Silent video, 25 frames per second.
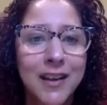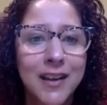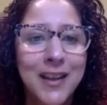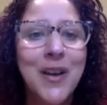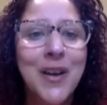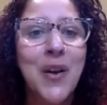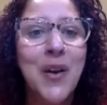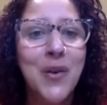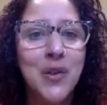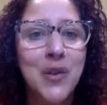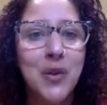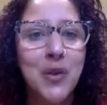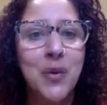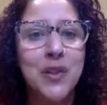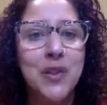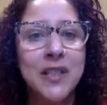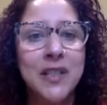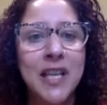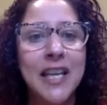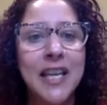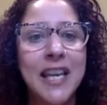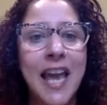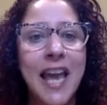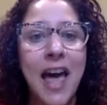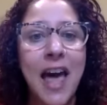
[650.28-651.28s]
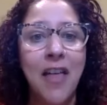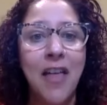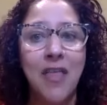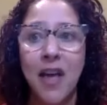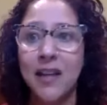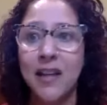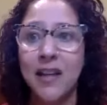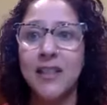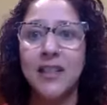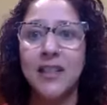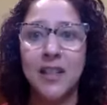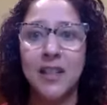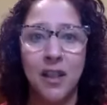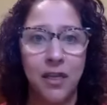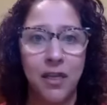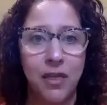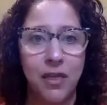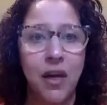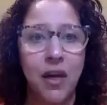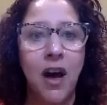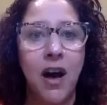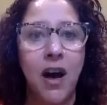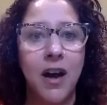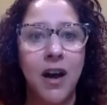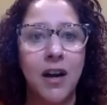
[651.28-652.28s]
you know? So yeah. it's like, yeah, that's the
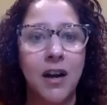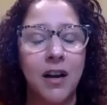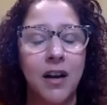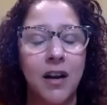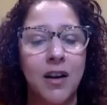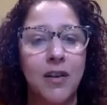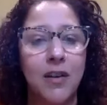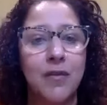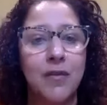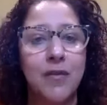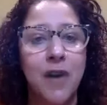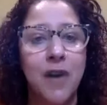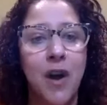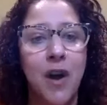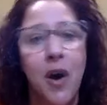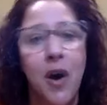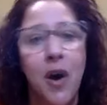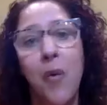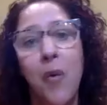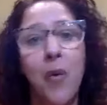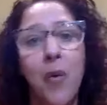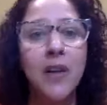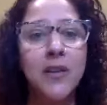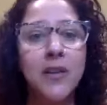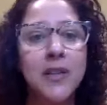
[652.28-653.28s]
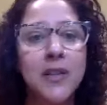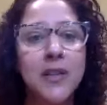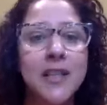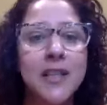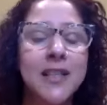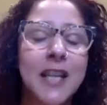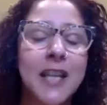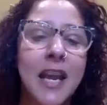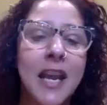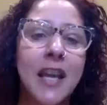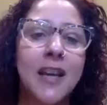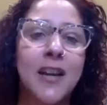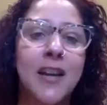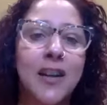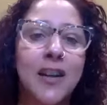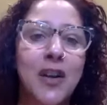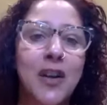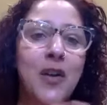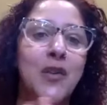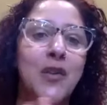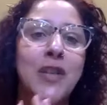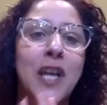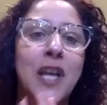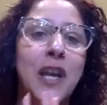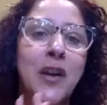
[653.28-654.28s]
thought of, well, I'll just take,
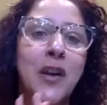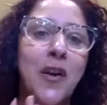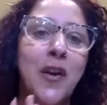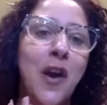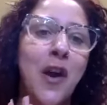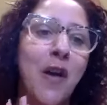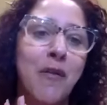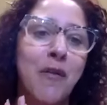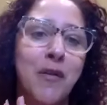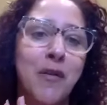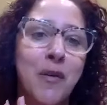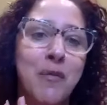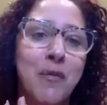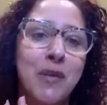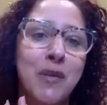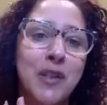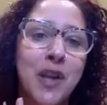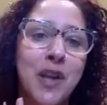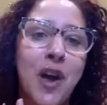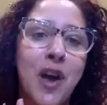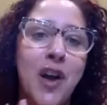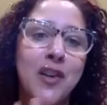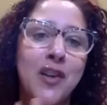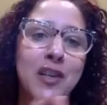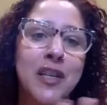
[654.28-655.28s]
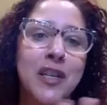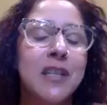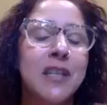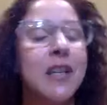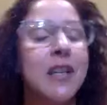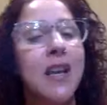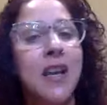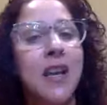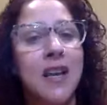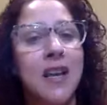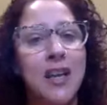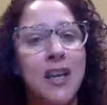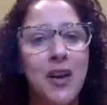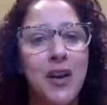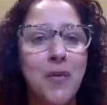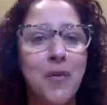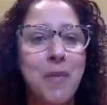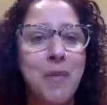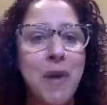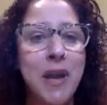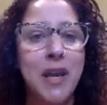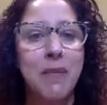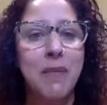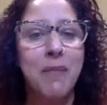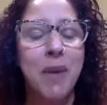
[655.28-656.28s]
you know, take her out for a massage and, you know,
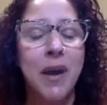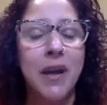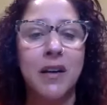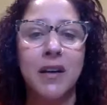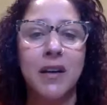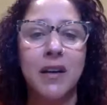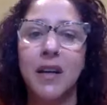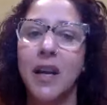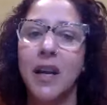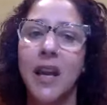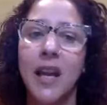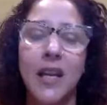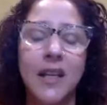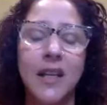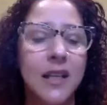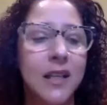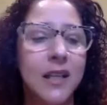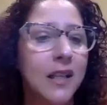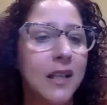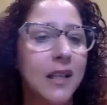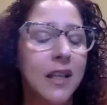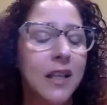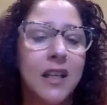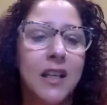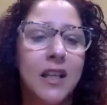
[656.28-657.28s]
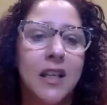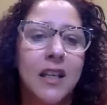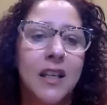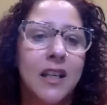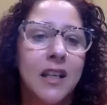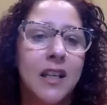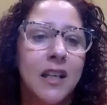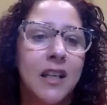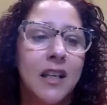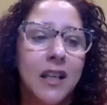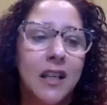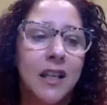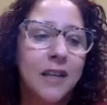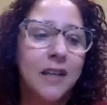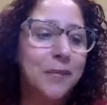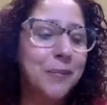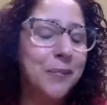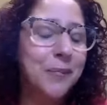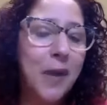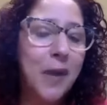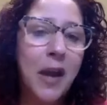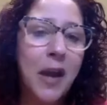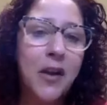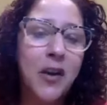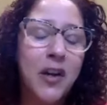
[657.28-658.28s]
make it better. It,
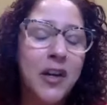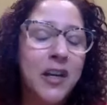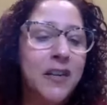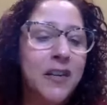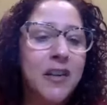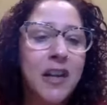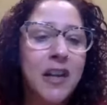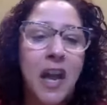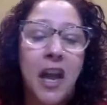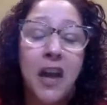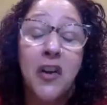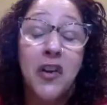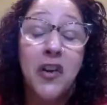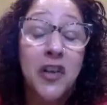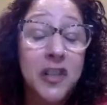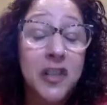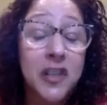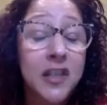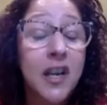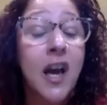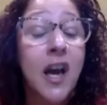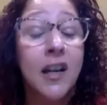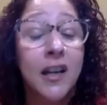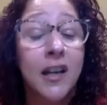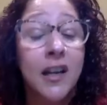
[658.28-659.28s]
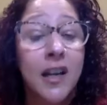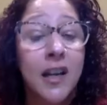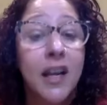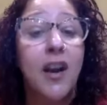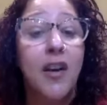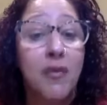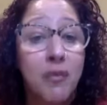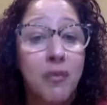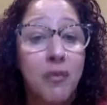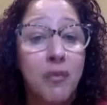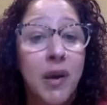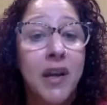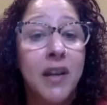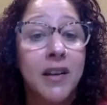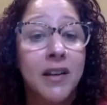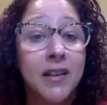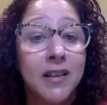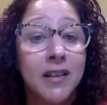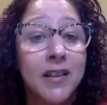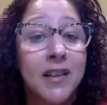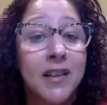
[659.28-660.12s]
I couldn't, I could not get out of bed.